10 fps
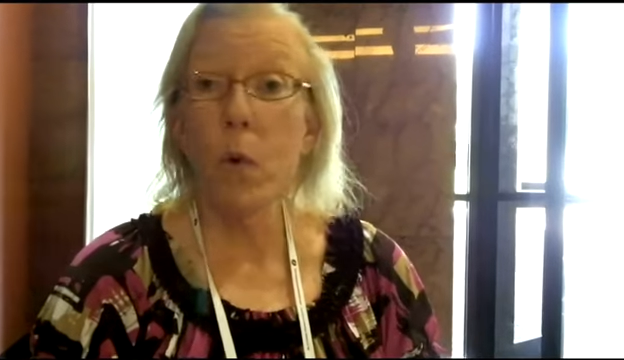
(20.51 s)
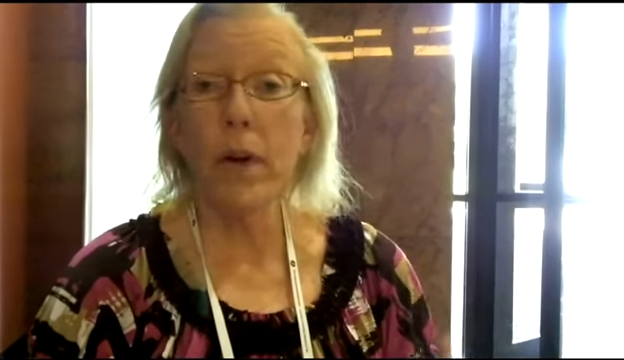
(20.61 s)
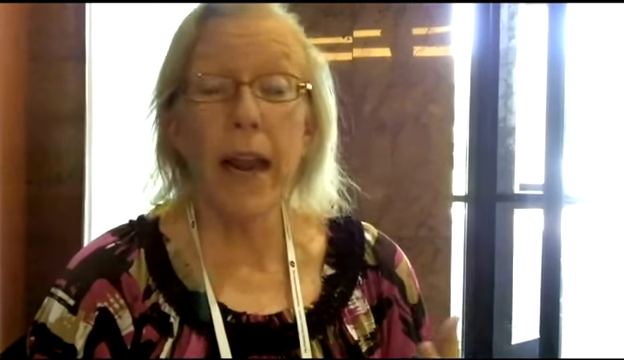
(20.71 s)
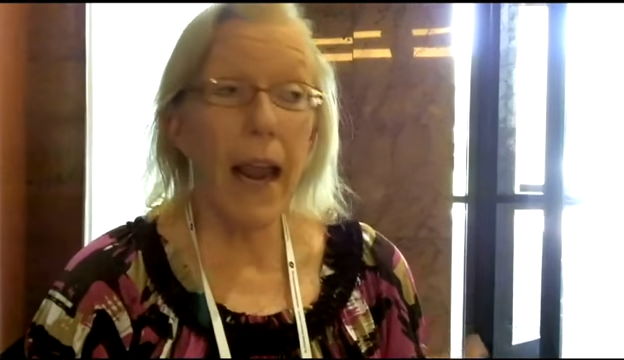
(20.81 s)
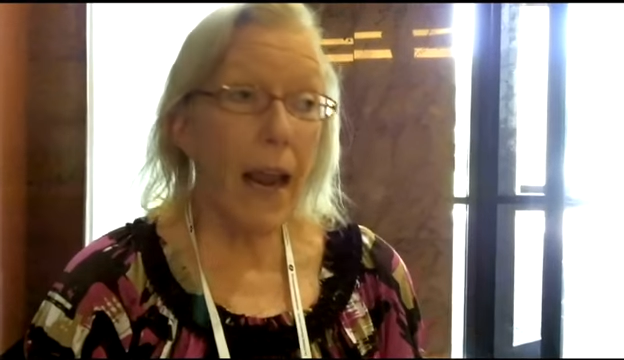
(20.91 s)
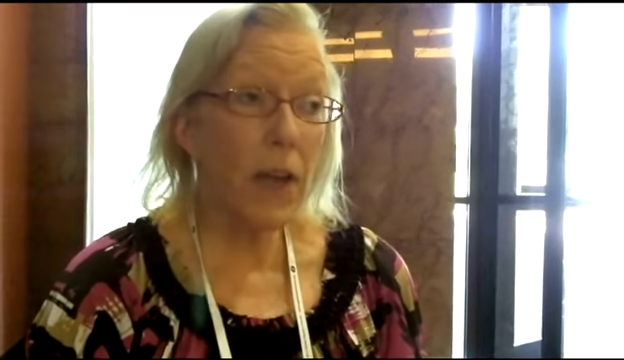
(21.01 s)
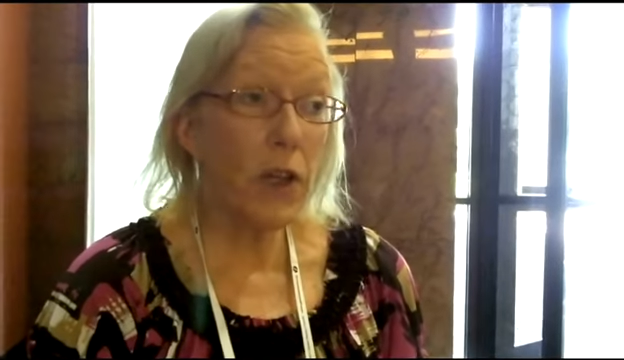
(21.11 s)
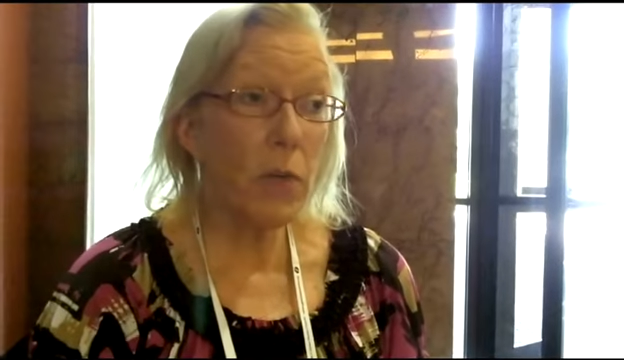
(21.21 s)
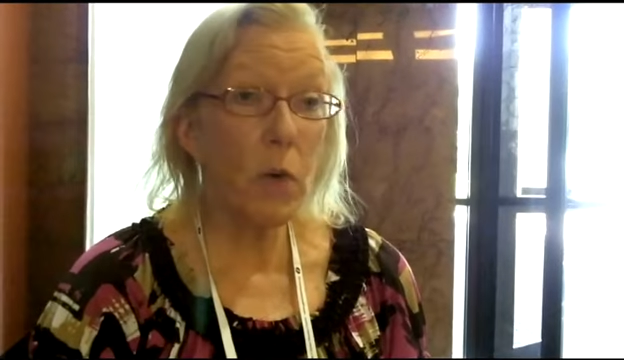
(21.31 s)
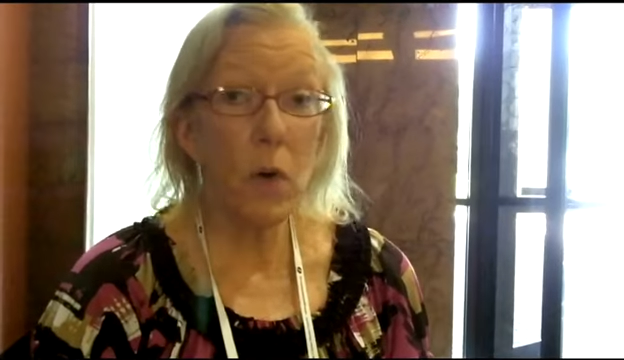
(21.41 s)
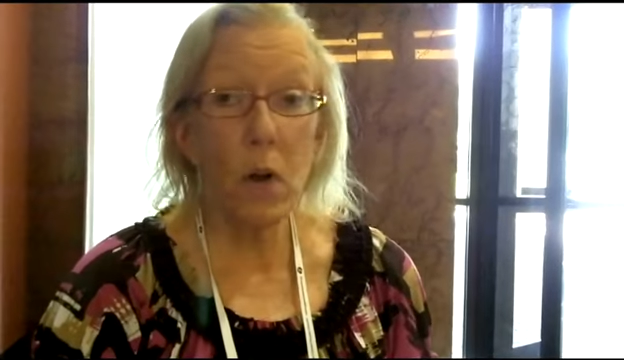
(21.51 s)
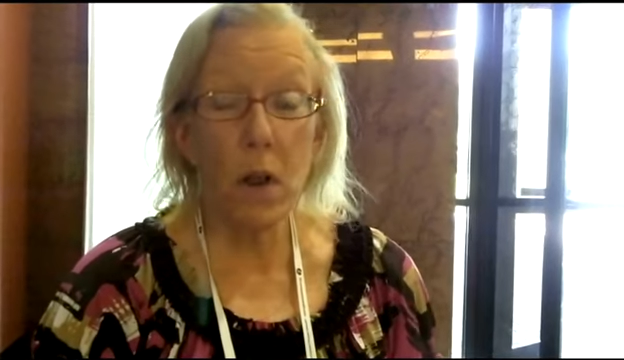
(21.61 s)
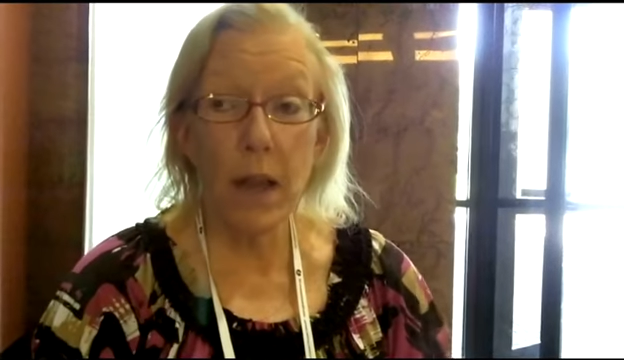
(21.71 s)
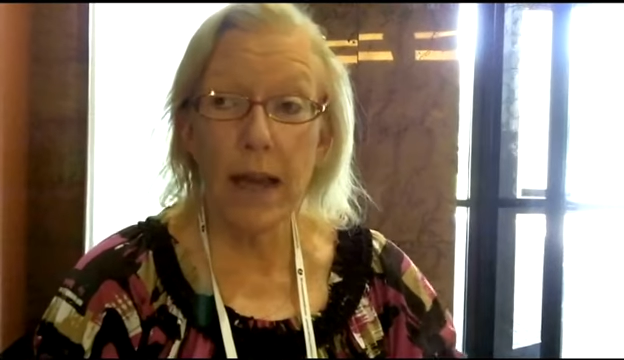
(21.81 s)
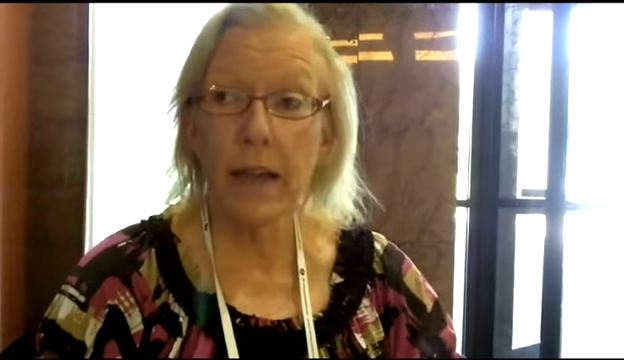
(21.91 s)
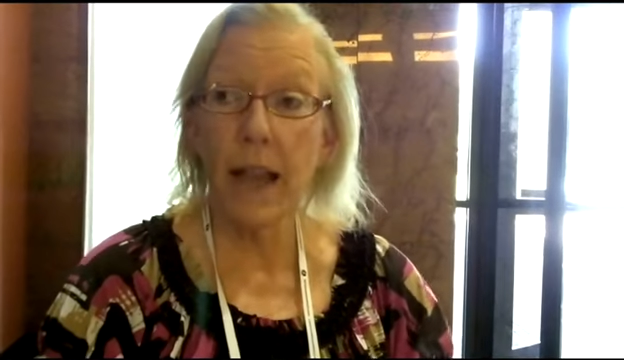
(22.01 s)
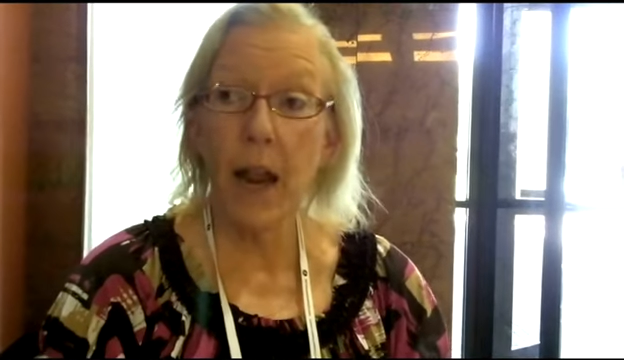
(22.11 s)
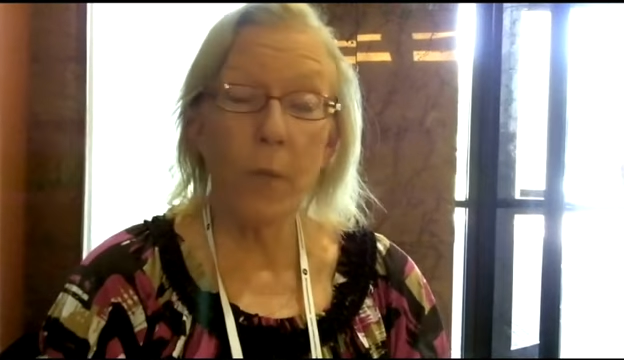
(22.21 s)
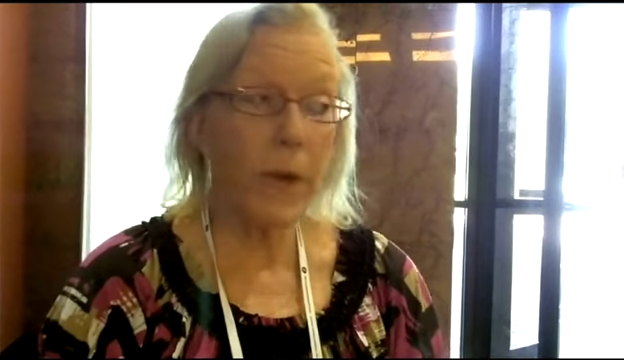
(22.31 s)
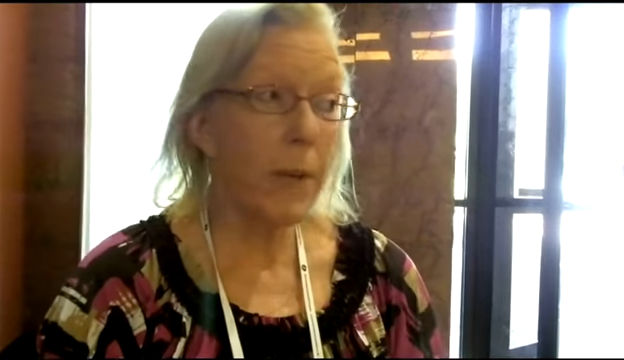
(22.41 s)
more casual and
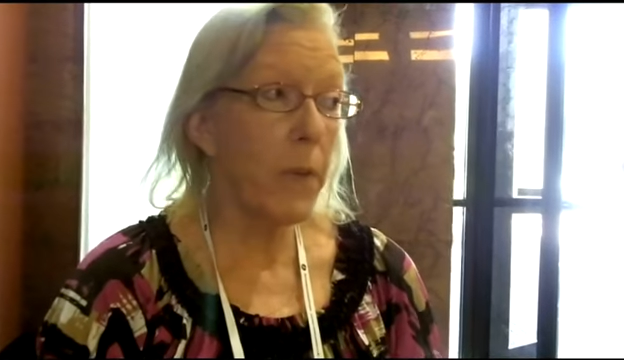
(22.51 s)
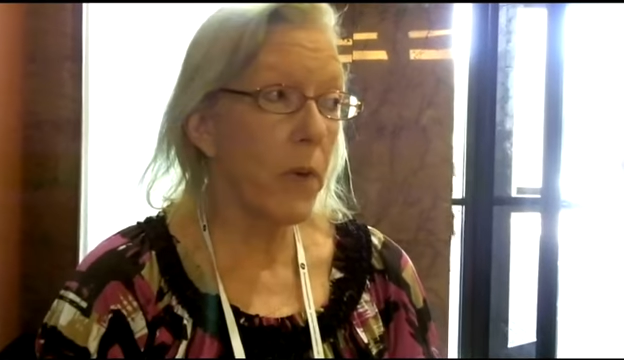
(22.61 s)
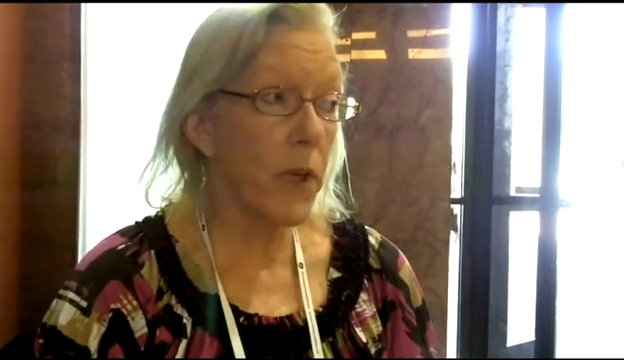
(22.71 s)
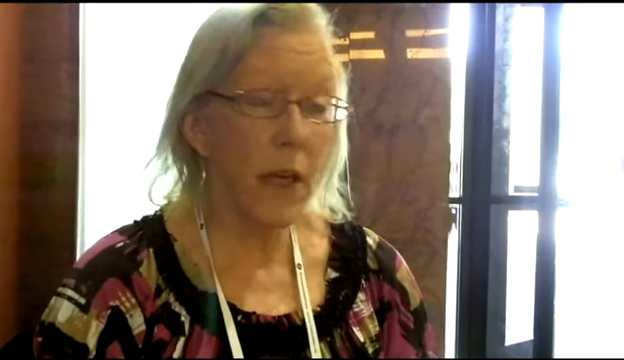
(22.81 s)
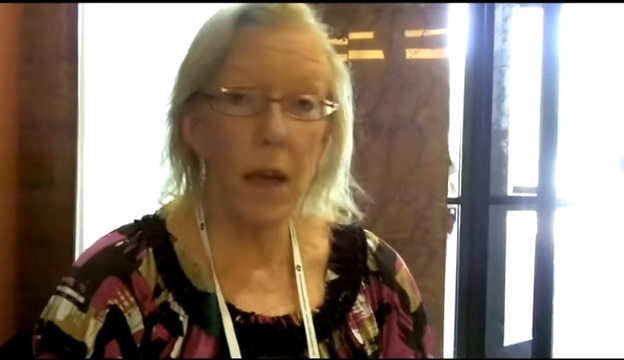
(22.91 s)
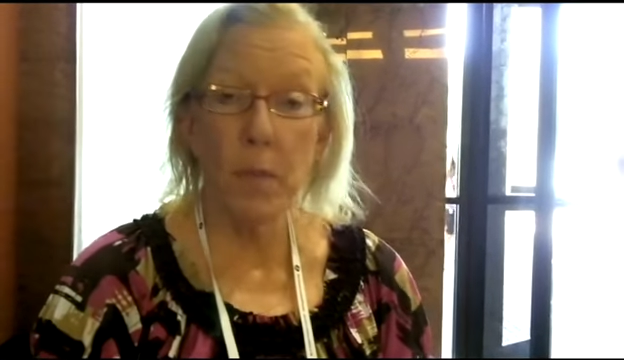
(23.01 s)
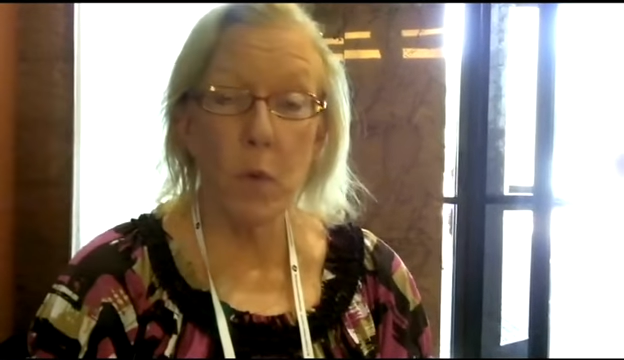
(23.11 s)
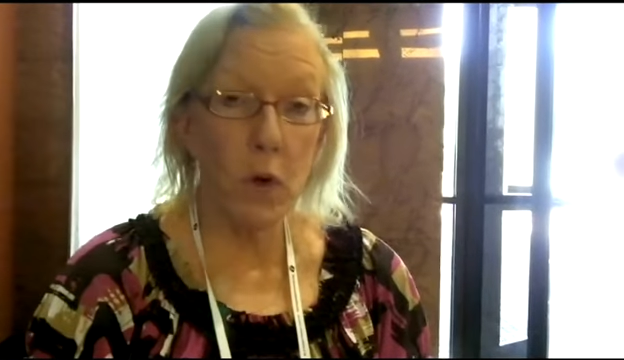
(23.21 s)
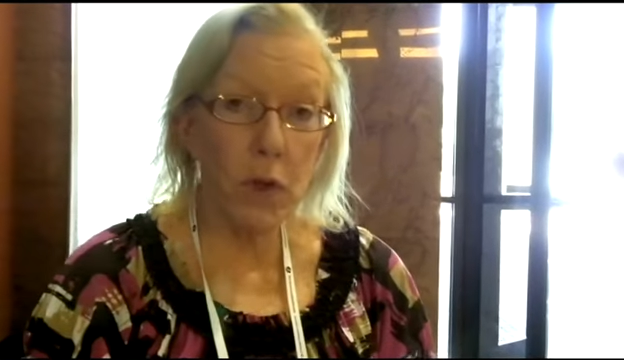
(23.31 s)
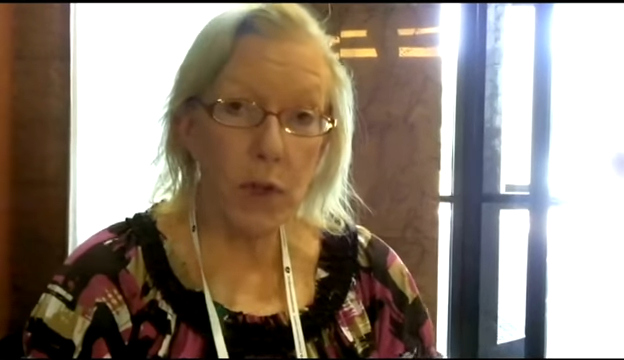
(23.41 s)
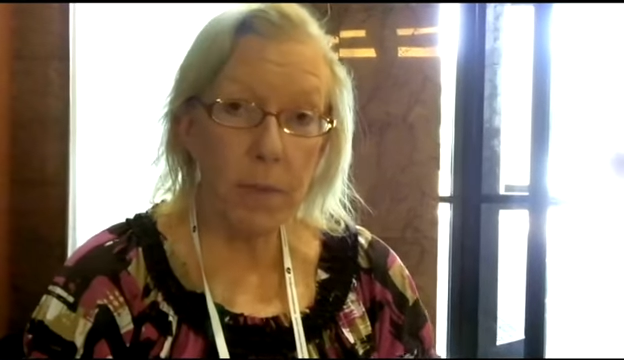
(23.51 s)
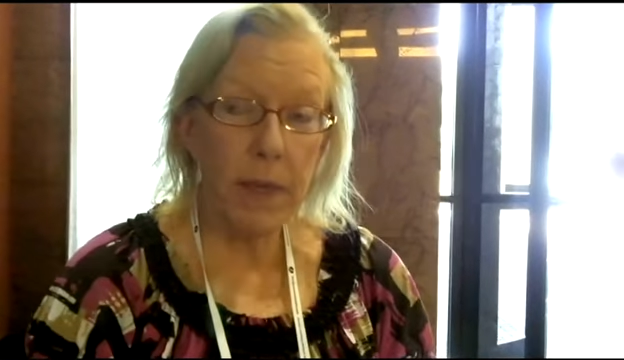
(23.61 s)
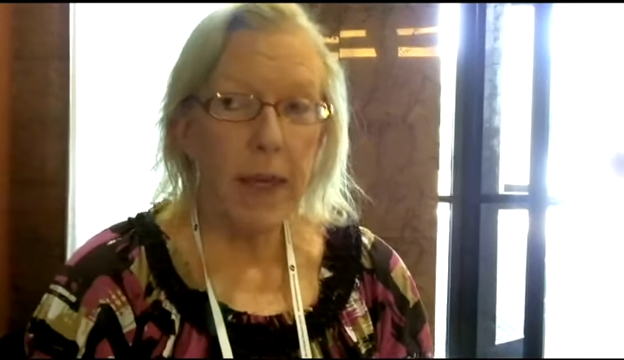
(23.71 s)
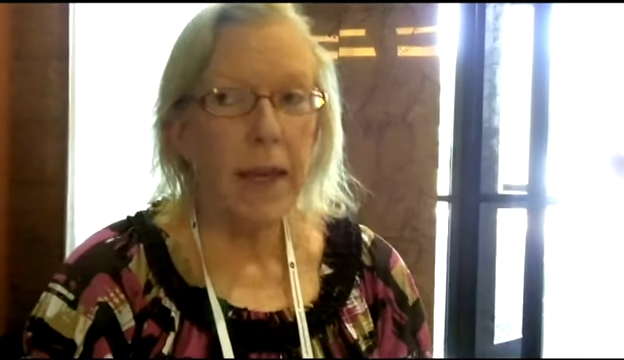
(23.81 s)
allow people to come worship